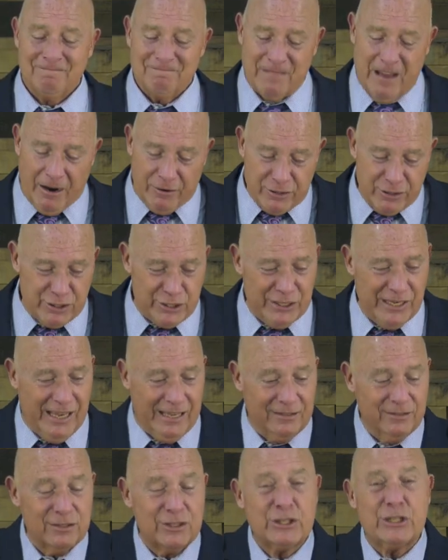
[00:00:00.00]
Our
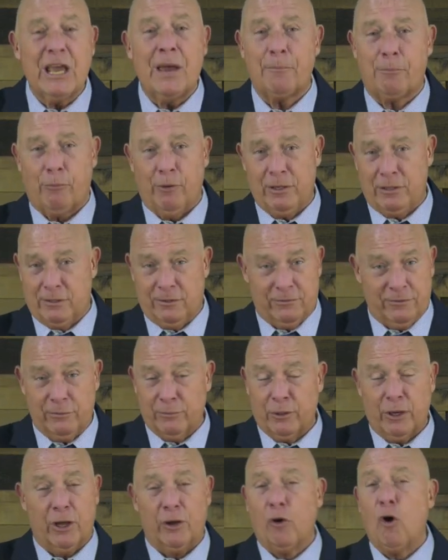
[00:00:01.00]
sin separates us from
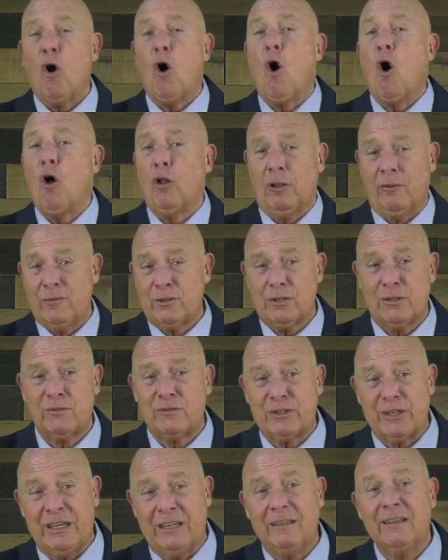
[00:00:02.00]
God. All of us have
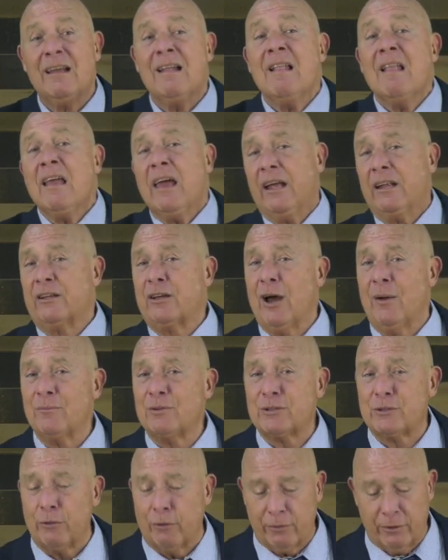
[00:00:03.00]
sinned and come
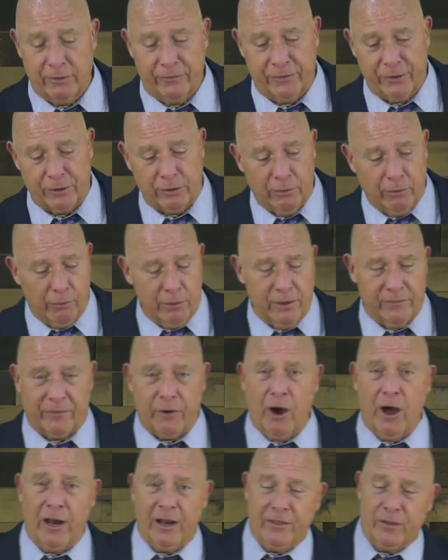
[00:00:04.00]
short of the glory of
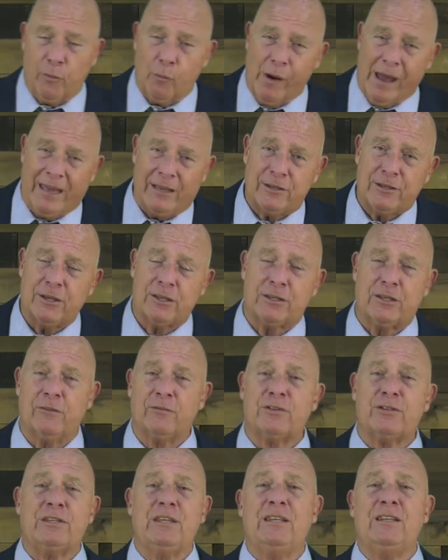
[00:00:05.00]
God, and the wages of
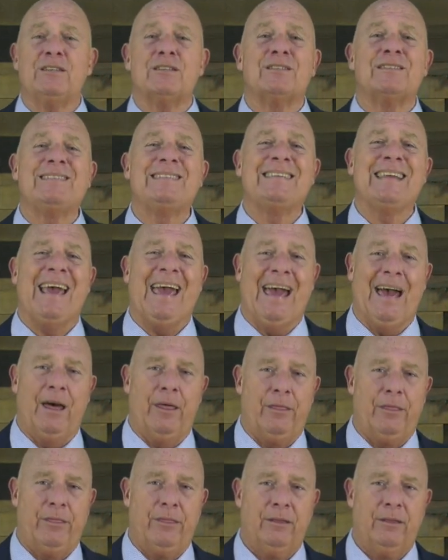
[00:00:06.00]
sin is death.